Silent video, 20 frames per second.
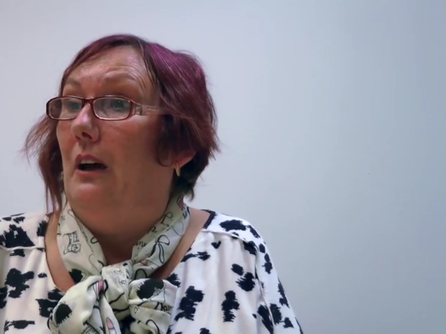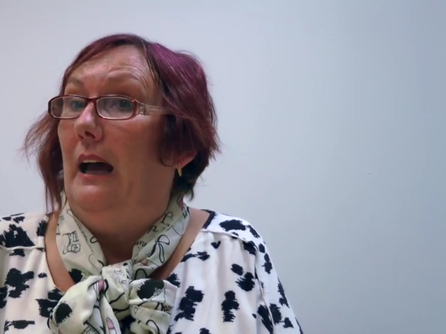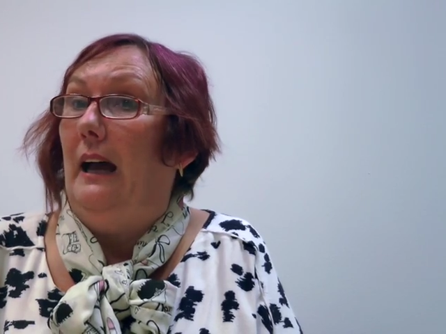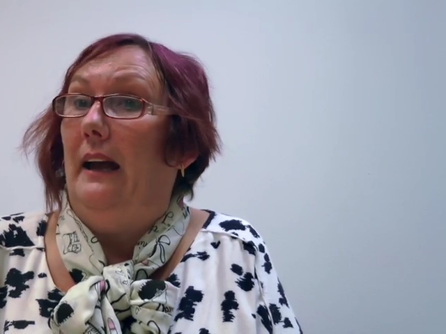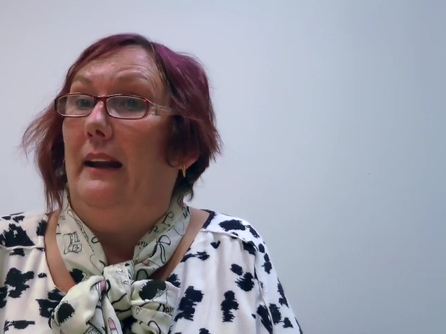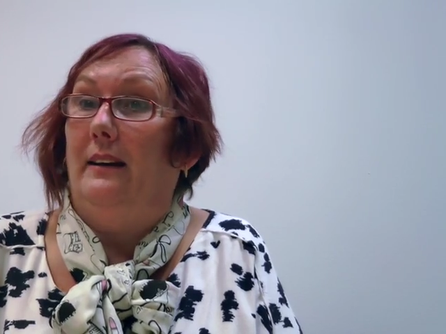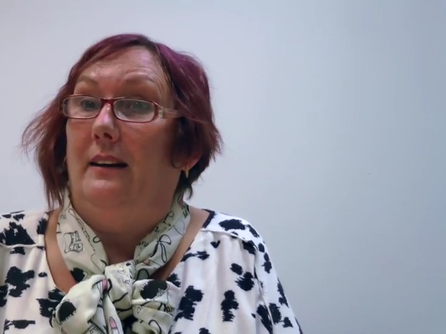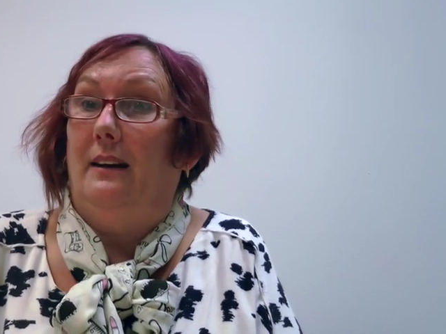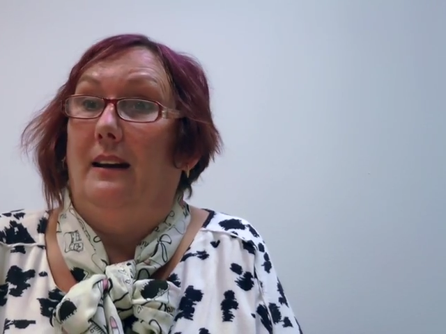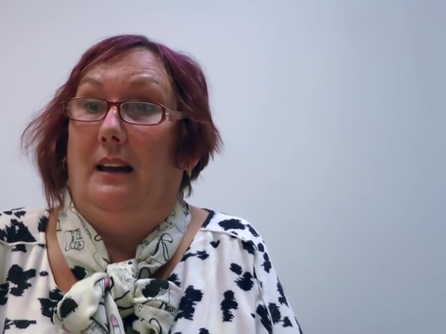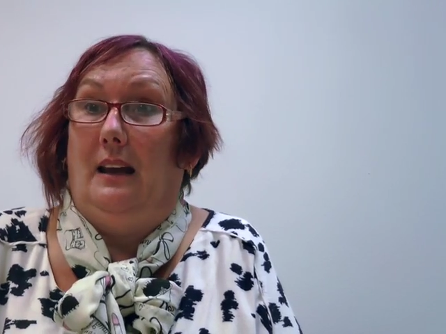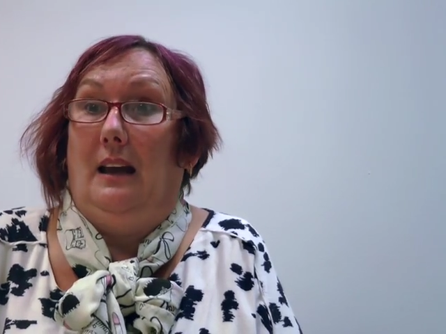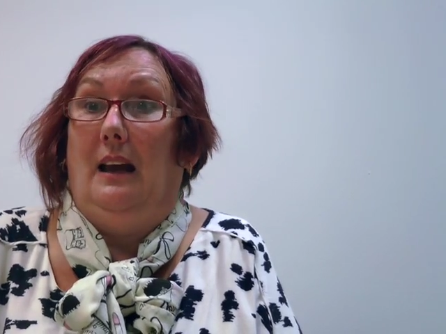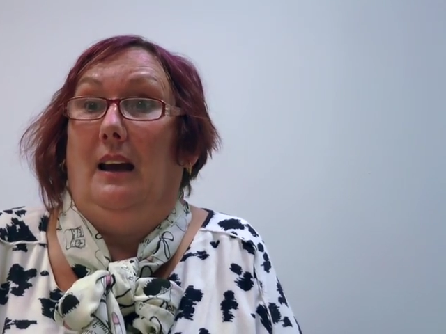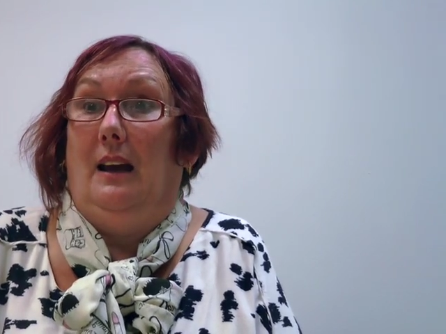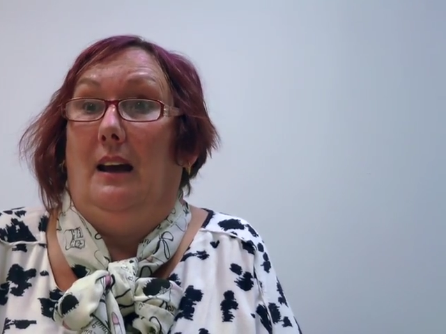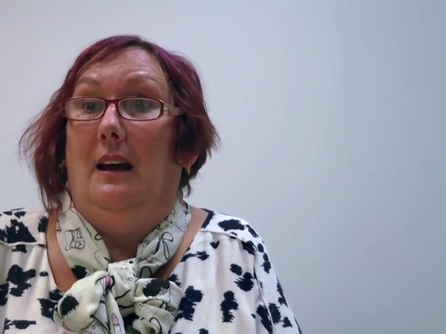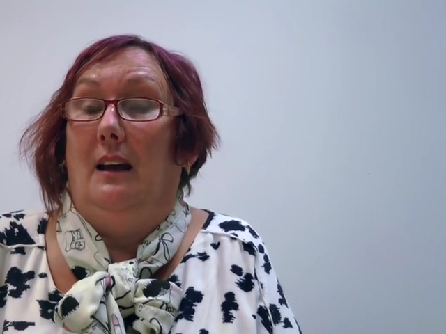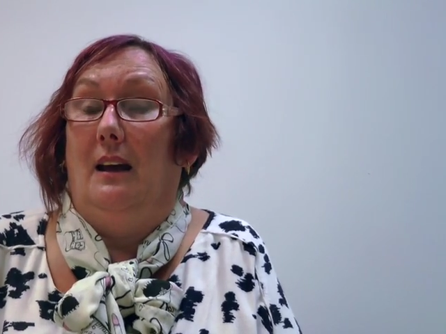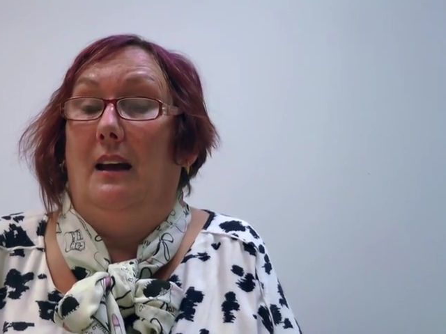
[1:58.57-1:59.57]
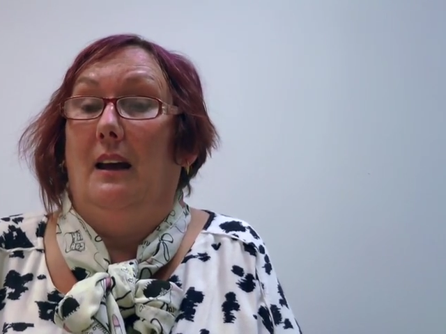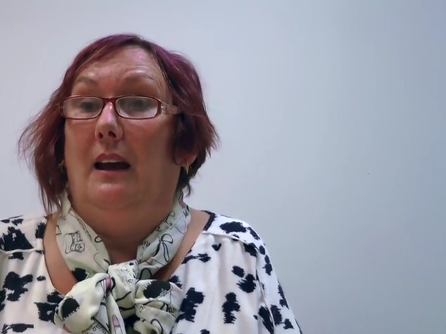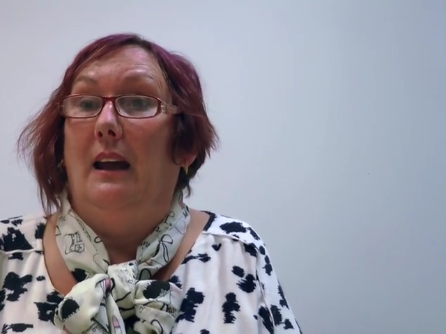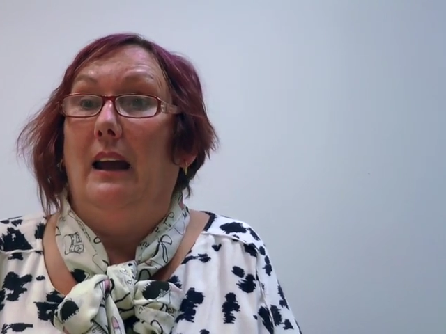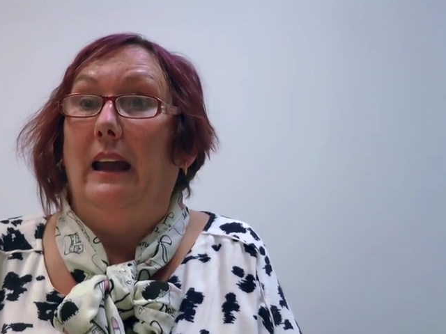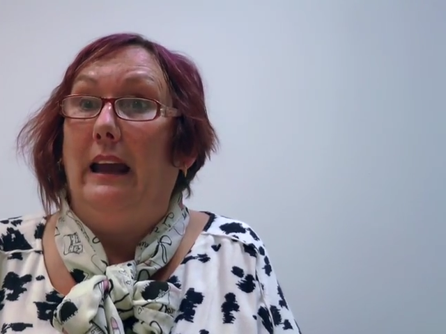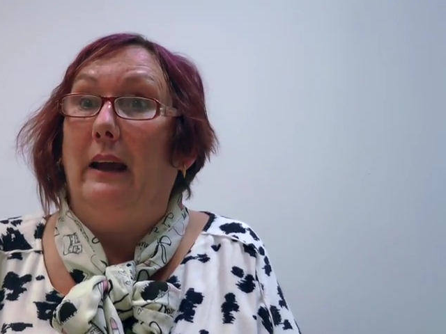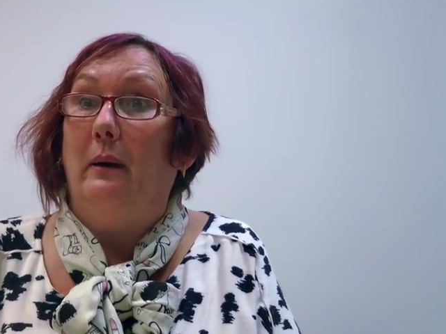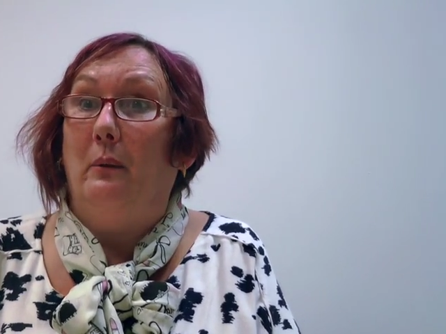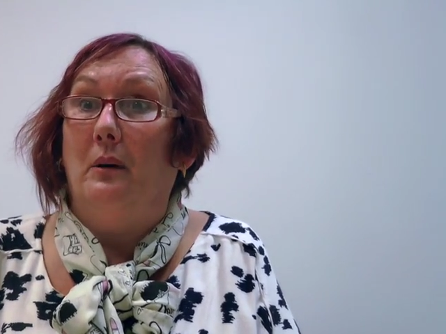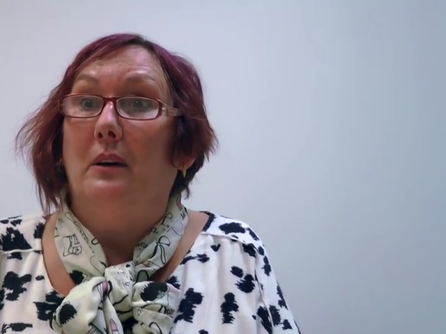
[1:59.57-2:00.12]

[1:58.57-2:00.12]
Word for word: and it